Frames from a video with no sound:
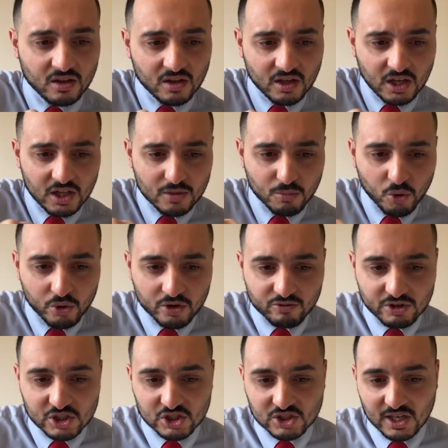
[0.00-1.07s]
In the morning,
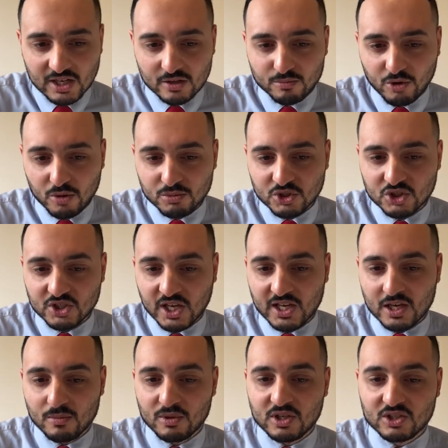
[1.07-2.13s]
Rish's dad had promised to take
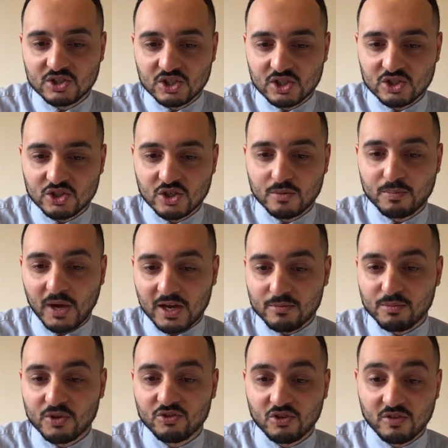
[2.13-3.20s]
him and his sister,
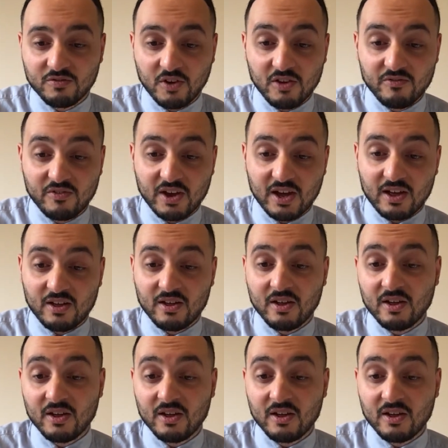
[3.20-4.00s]
Padma, to the fun fair